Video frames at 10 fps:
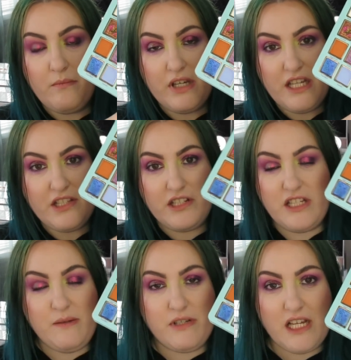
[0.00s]
but it's a
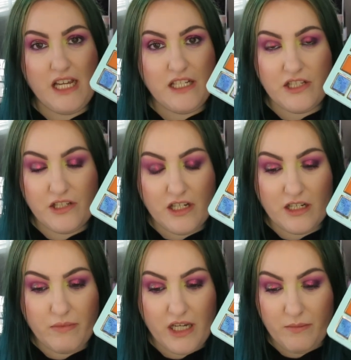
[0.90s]
deep shade, it's a
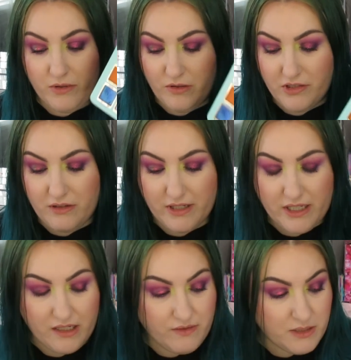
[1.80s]
dark purple, so I
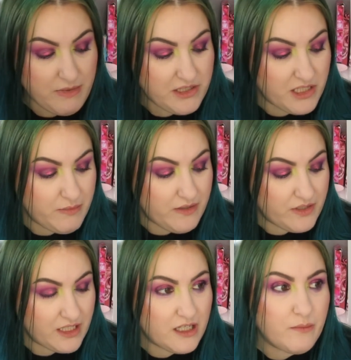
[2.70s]
kind of expected a bit of
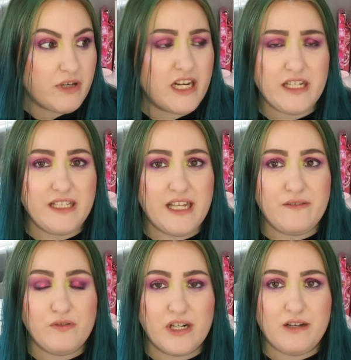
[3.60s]
kick up, but I didn't get any
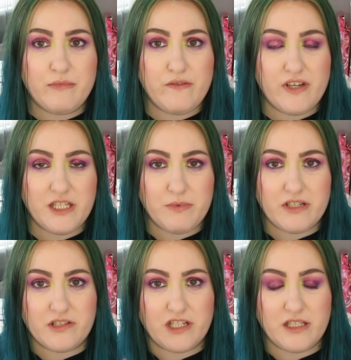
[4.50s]
fallout on my face
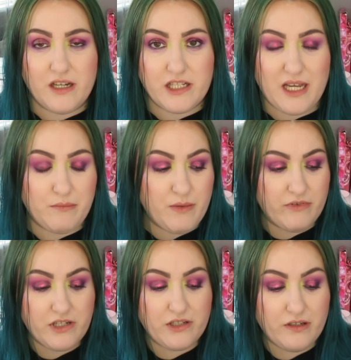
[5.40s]
because I, I tapped my
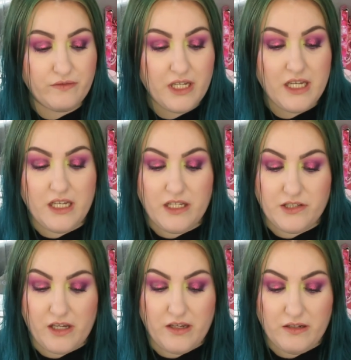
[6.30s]
brush off,
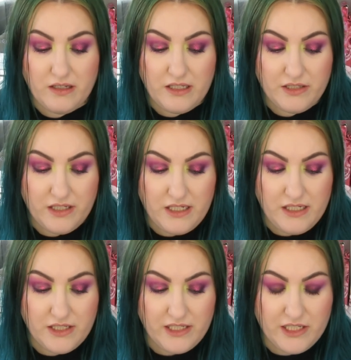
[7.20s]
so it's
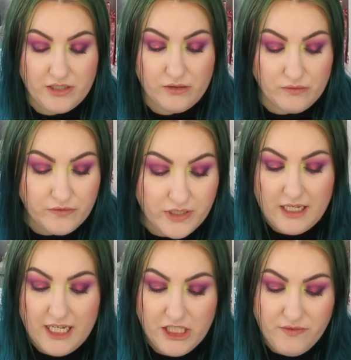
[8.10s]
easily solved.
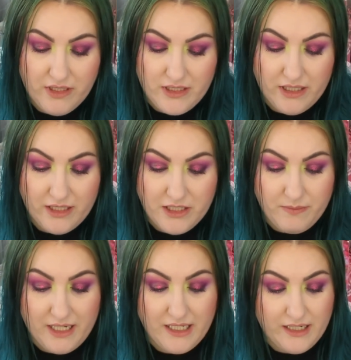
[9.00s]
As for the highlighter
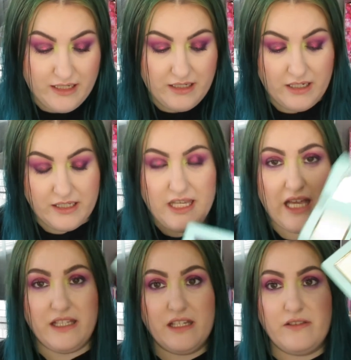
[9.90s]
palette,
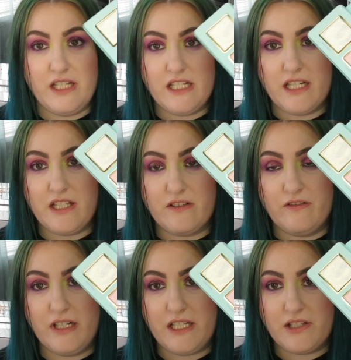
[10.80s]
again, these shades are
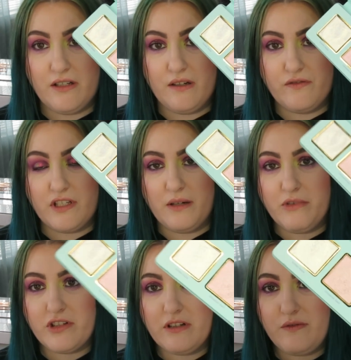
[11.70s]
really soft. I'm
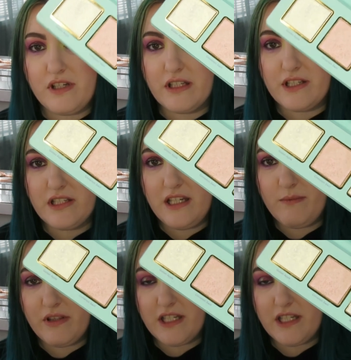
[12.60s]
not sure if you can see, but